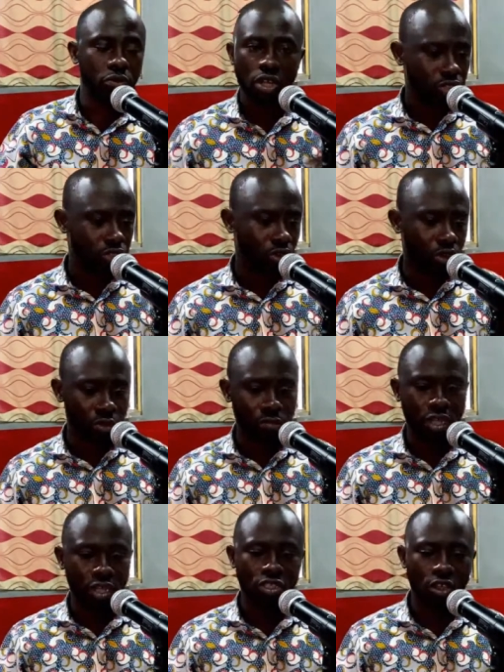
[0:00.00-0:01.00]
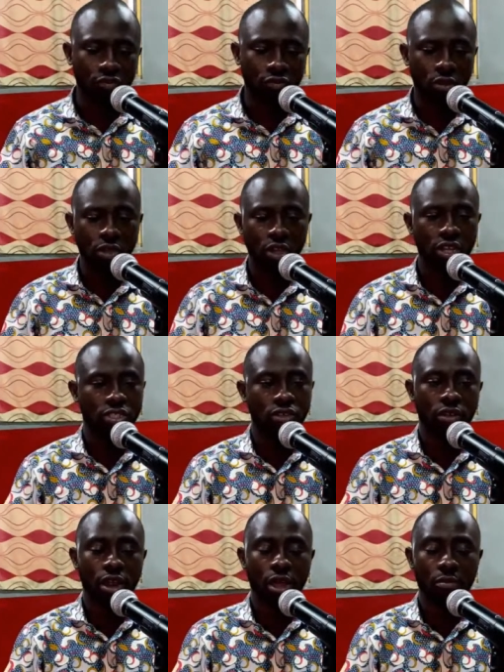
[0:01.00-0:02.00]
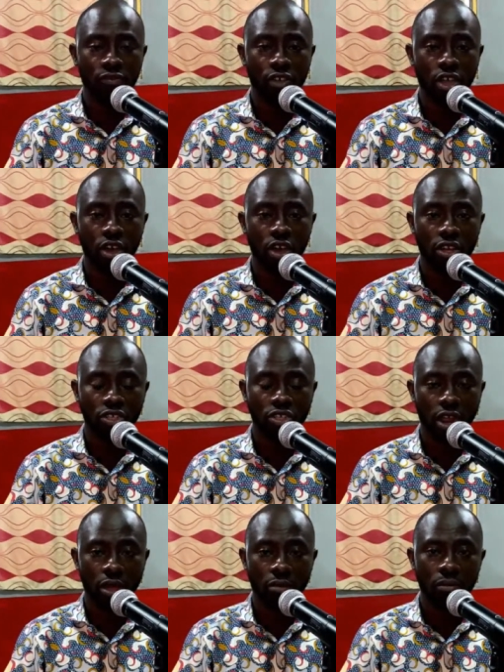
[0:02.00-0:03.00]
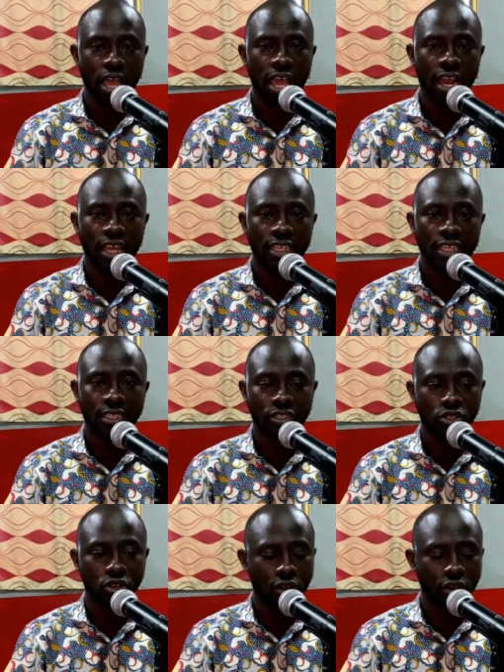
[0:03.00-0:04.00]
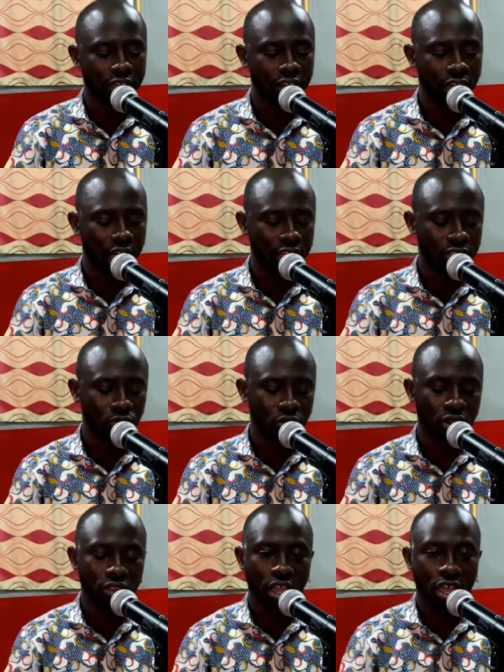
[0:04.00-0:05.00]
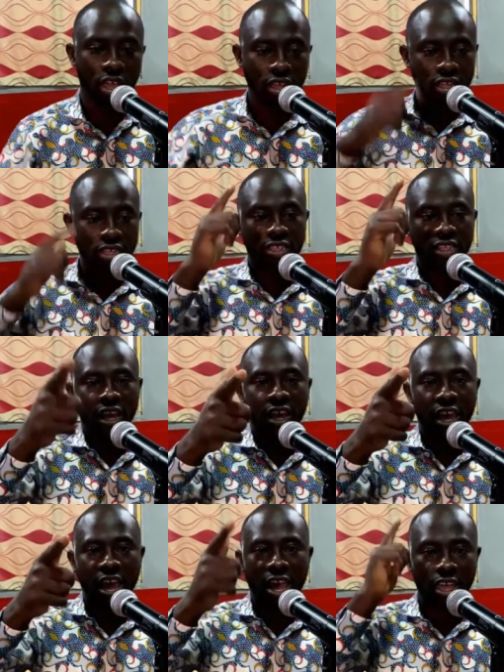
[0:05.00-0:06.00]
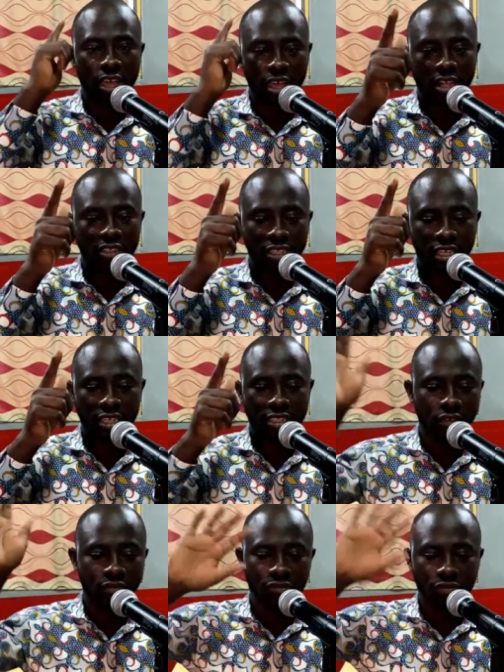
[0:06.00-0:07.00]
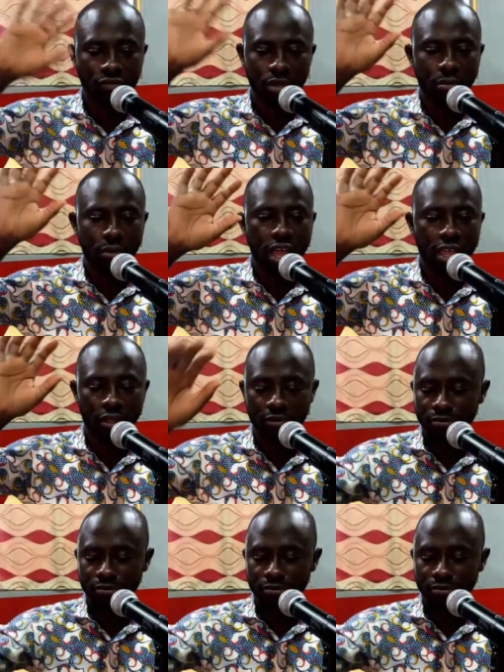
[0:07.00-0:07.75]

So make sure you follow me on Instagram if you're on Instagram and let's get talking as well there. Take care and stay safe. Bye bye.